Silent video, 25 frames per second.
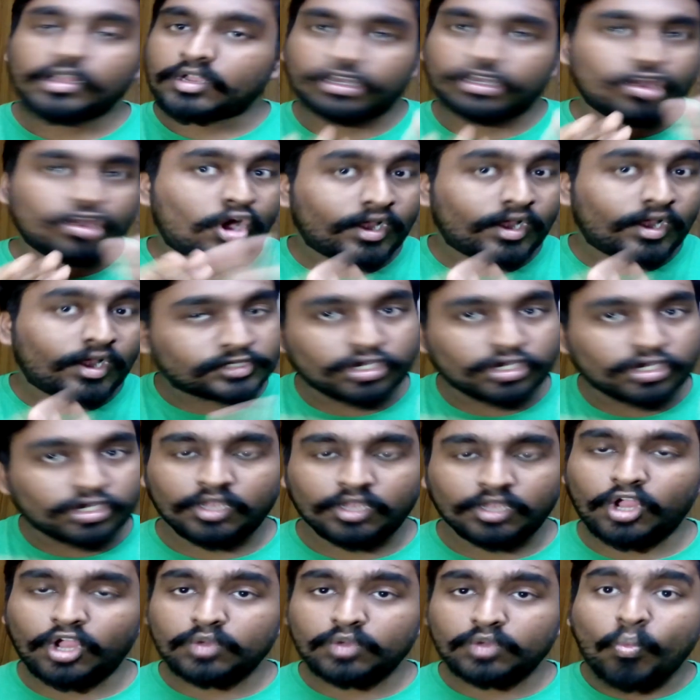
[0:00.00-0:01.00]
Not at
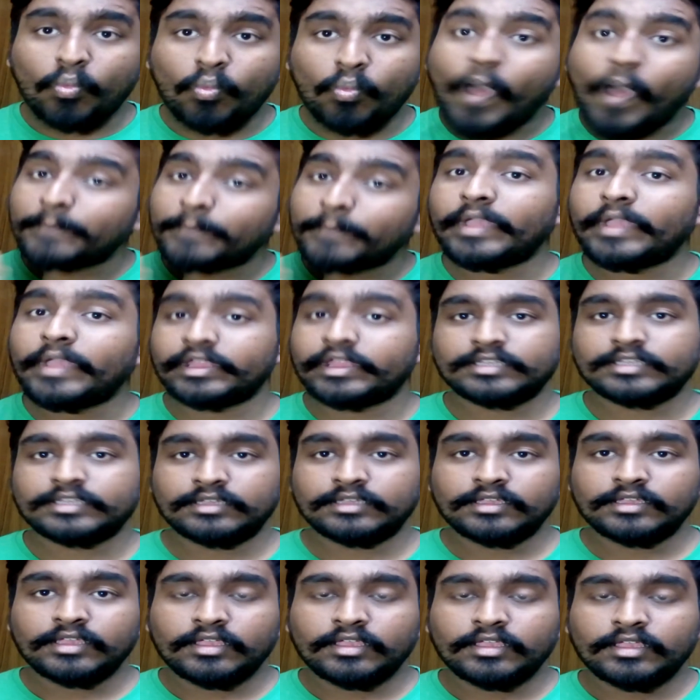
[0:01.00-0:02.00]
all, not one bit.
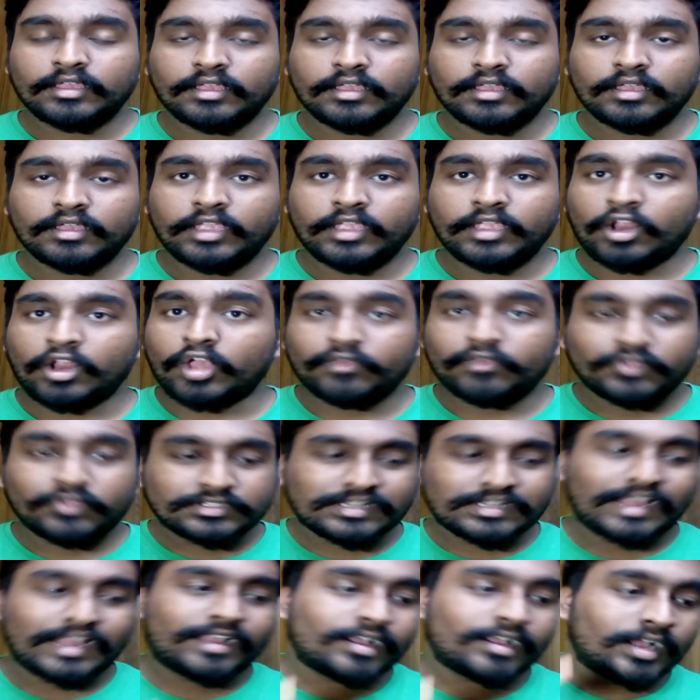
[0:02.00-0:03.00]
If
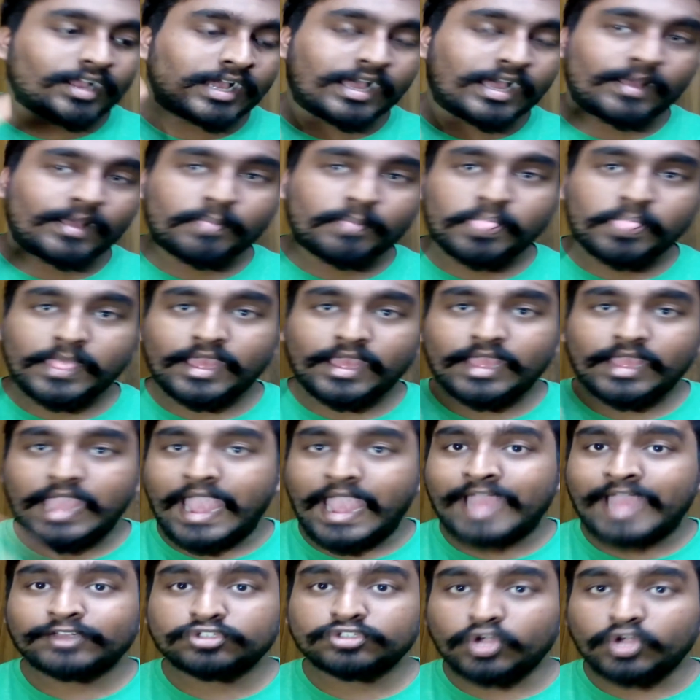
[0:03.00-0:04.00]
it's like
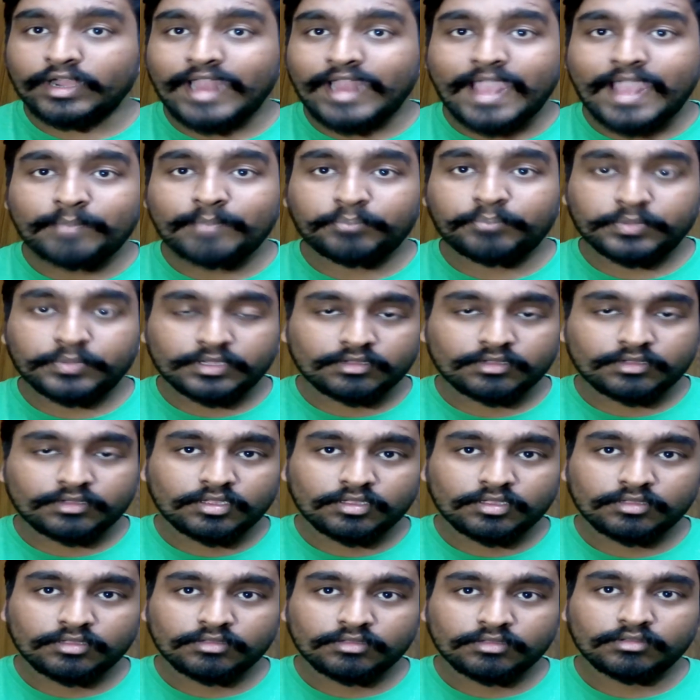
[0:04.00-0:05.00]
Android app,
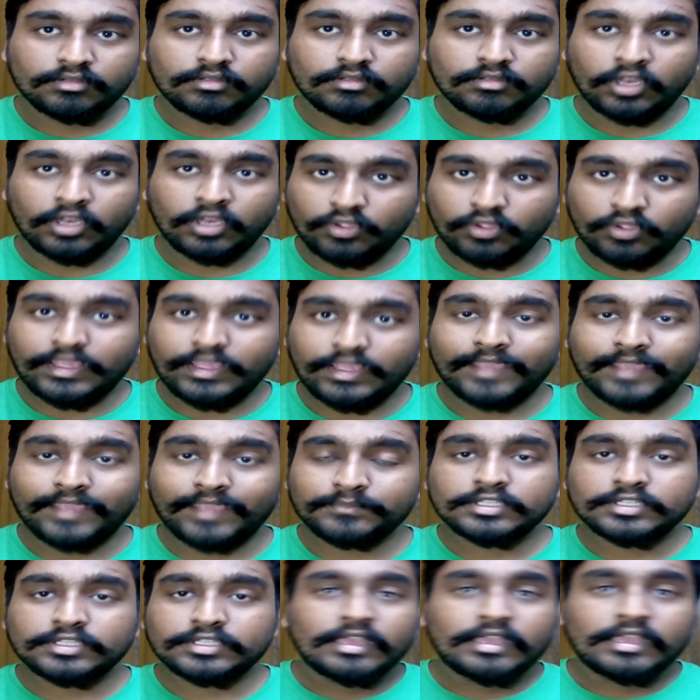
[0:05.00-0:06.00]

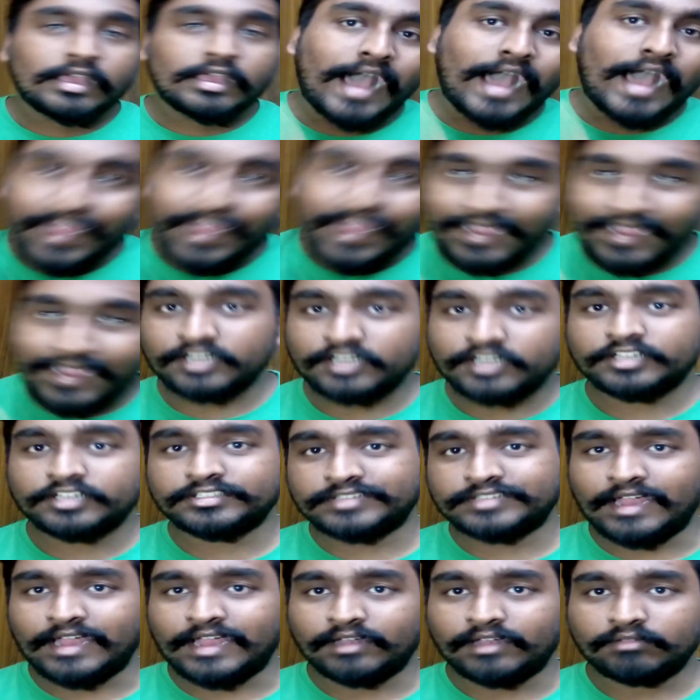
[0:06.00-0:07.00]
games, I can
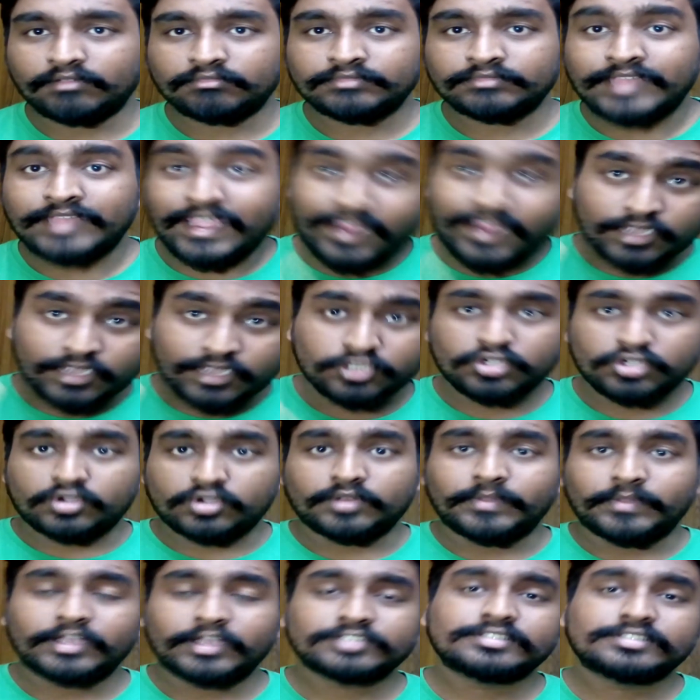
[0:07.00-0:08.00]
understand. They can do
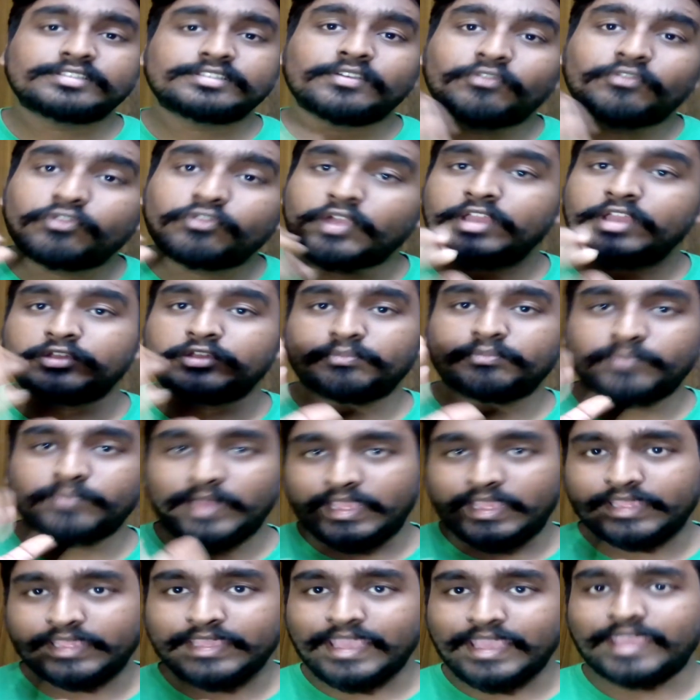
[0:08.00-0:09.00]
it because it's a free to
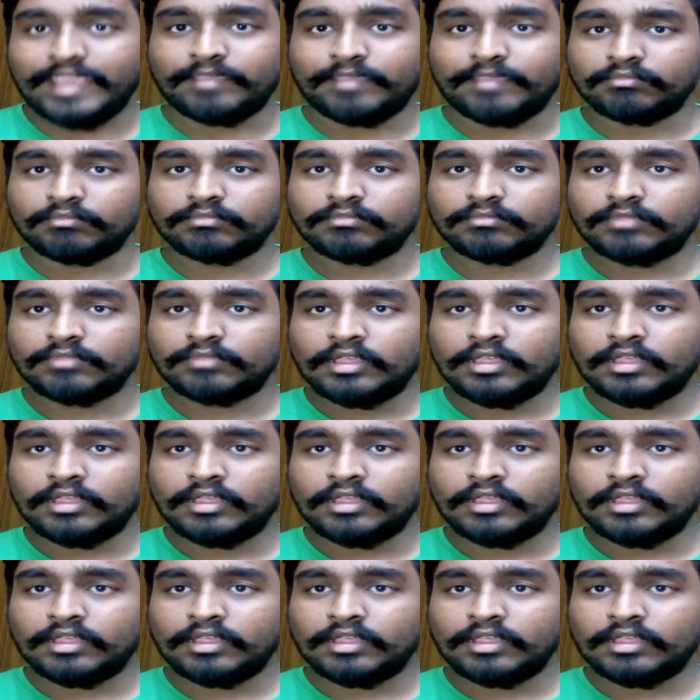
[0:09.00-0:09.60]
play game.